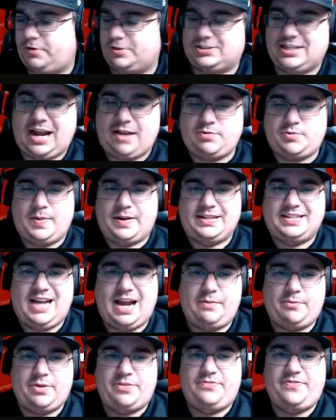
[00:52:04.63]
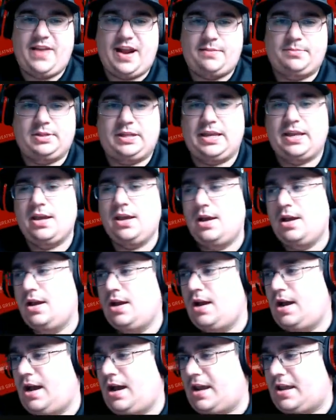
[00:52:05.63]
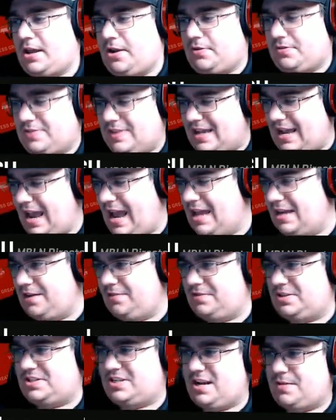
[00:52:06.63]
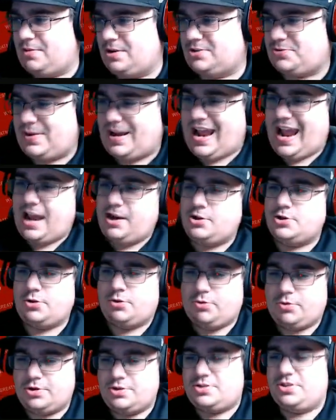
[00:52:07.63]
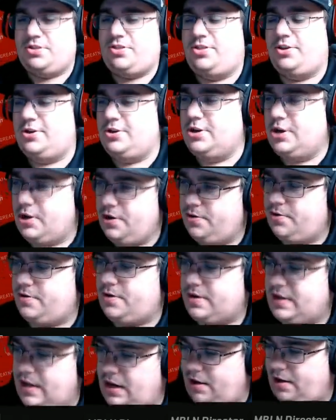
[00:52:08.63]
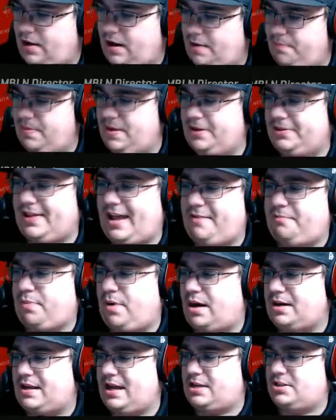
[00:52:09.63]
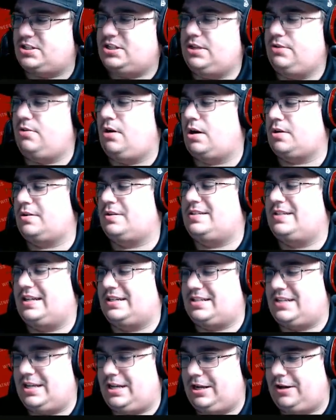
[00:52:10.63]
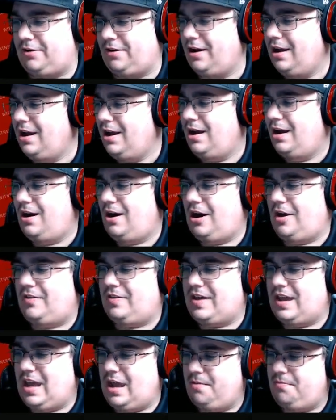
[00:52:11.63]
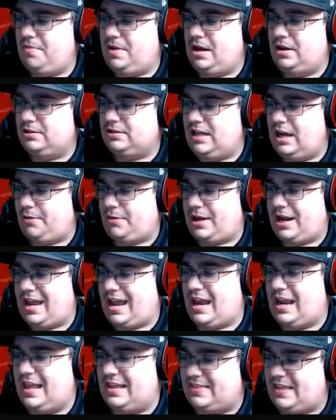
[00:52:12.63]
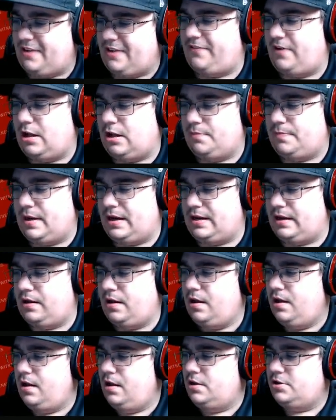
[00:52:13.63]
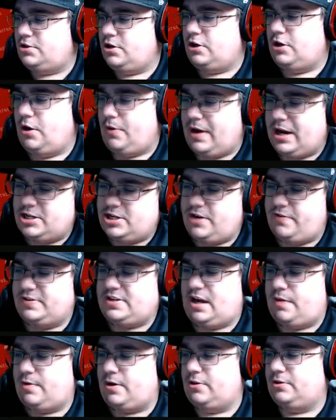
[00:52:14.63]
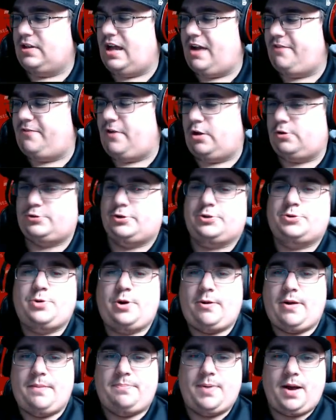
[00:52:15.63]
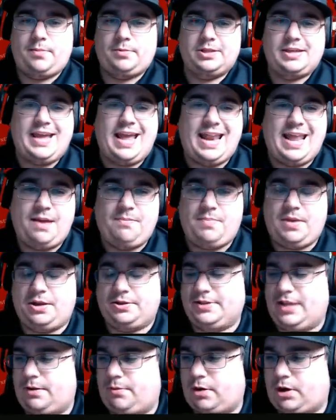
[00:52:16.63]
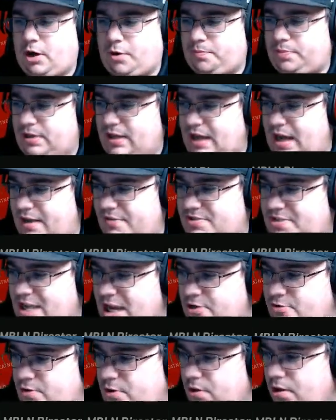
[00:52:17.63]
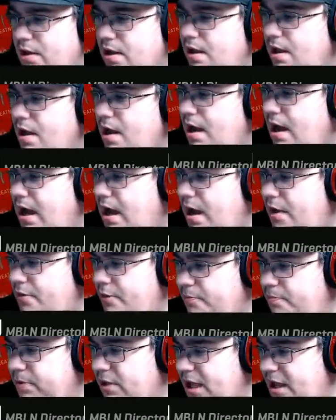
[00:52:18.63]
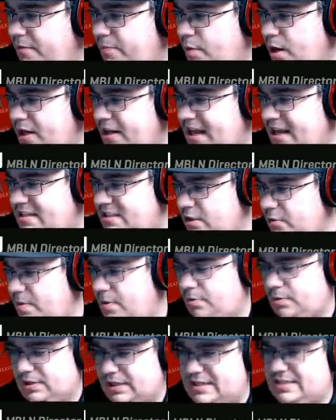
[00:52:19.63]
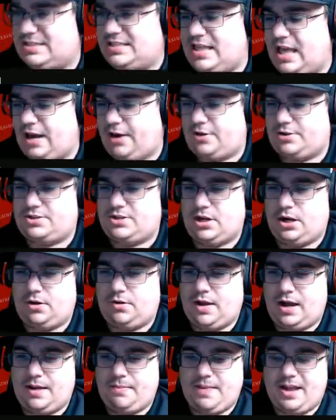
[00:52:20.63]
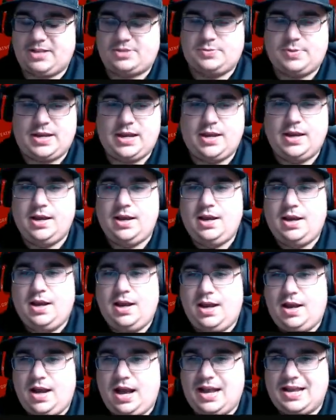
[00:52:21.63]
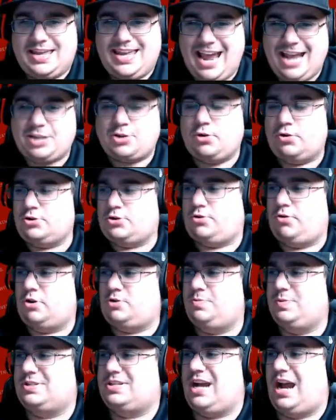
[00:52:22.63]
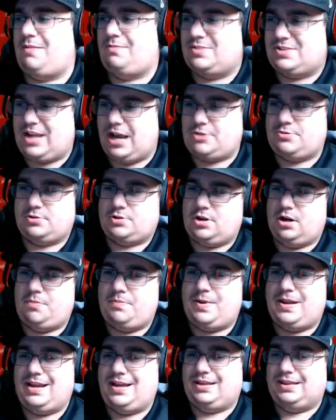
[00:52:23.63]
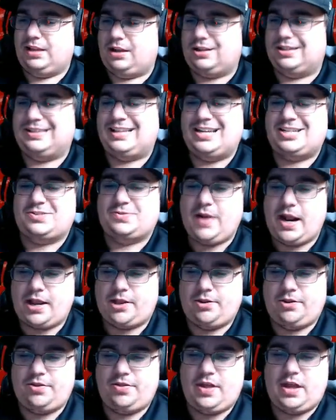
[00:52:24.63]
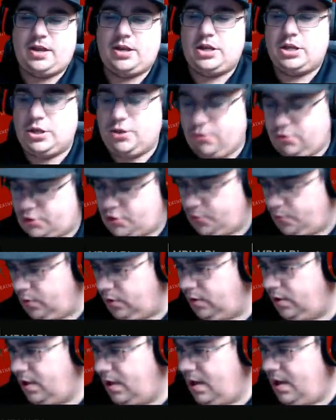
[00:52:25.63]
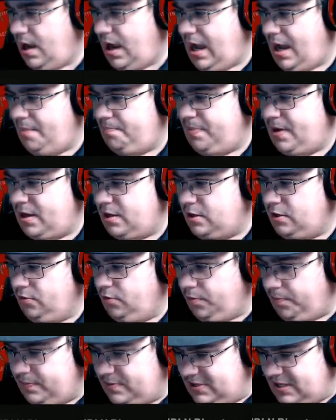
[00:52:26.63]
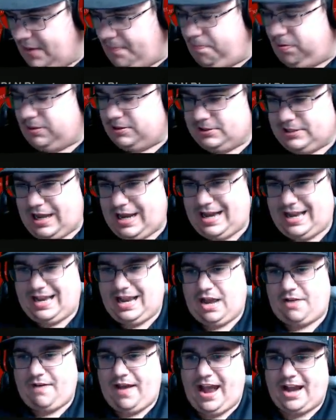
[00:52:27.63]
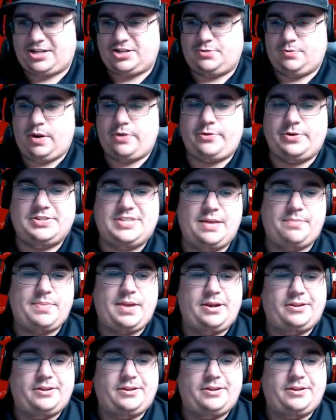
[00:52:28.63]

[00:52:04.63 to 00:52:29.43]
time spending time with family. Here at the end of December as we head towards the new year. NBL Live broadcast 260 here on the NBL Network. Again, hit that follow button so you know each and every time we go live. Follow us on Twitter at Bomber League, at NBL Network. Our playoff schedule, the playoff broadcast, they'll be released there. So as we get towards Christmas time, the schedule is going to be a little less regular than usual, but you will see plenty of action, whether it's NBL